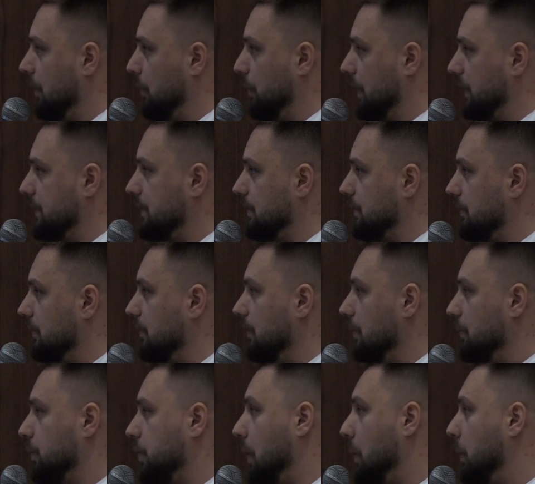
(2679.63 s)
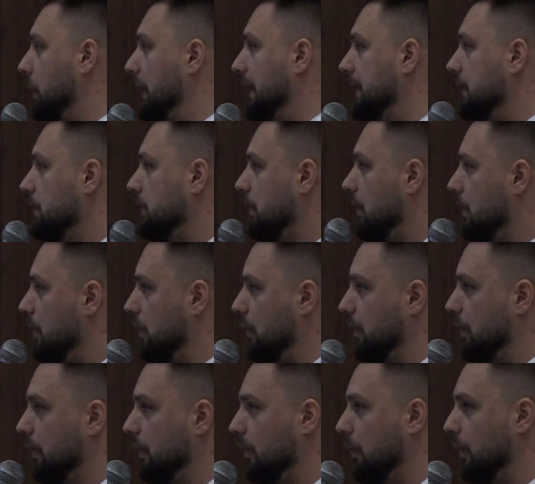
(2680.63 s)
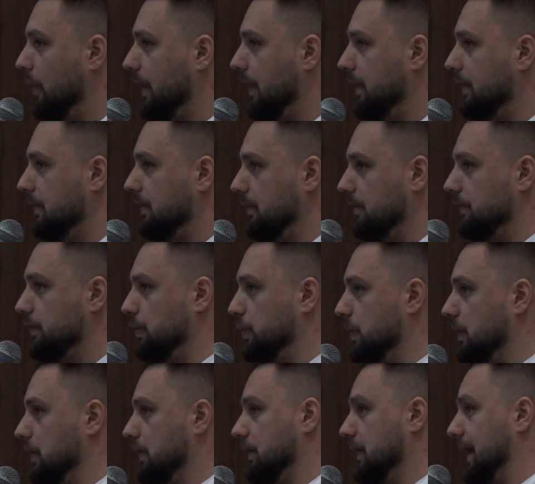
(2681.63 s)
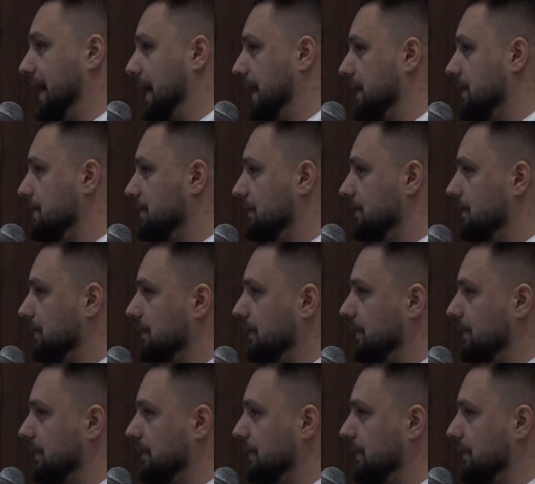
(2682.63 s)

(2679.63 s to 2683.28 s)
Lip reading: but probably you know why Drupal 8